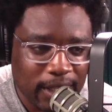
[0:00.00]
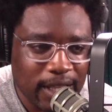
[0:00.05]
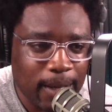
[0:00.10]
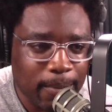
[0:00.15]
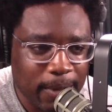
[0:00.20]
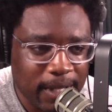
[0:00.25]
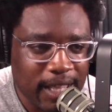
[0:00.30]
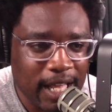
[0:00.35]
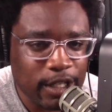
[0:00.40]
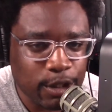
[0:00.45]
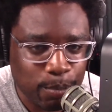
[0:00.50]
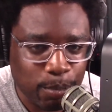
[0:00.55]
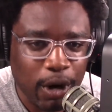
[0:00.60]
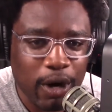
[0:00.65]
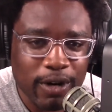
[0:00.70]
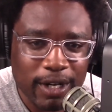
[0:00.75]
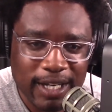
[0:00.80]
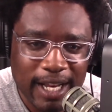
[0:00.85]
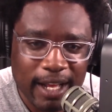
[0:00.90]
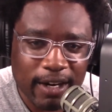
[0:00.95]
that's
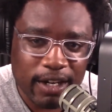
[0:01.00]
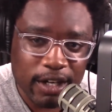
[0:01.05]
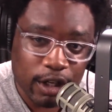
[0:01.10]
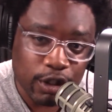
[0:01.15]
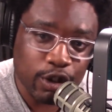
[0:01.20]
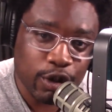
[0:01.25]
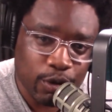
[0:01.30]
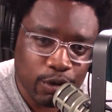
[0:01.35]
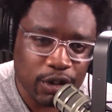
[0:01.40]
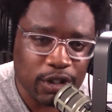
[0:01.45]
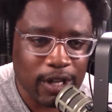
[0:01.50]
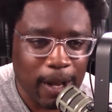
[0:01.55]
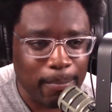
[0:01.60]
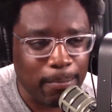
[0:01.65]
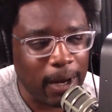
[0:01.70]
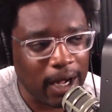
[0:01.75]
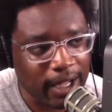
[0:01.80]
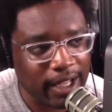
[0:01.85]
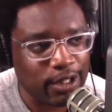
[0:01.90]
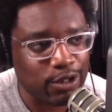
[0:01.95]
broken down into 2 sub
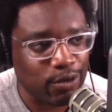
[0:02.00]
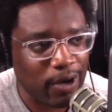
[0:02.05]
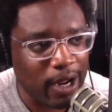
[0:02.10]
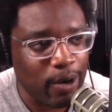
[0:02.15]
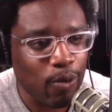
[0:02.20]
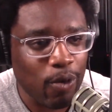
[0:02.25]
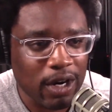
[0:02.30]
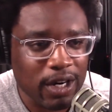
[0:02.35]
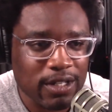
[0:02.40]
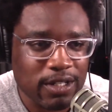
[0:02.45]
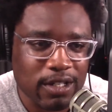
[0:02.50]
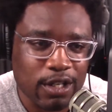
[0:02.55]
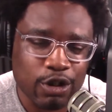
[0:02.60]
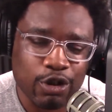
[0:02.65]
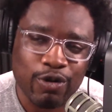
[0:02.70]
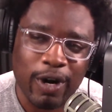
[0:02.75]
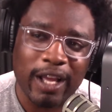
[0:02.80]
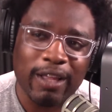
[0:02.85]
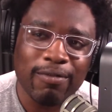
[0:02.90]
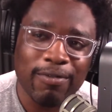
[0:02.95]
buckets, right? One is the
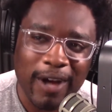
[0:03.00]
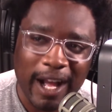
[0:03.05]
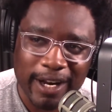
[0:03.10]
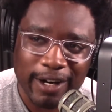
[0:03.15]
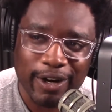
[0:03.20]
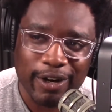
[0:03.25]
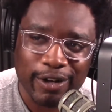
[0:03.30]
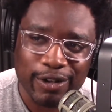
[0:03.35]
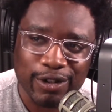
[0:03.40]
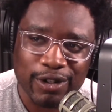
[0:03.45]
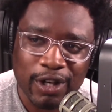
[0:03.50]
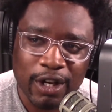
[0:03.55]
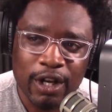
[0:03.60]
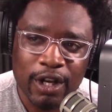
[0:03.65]
strength finders.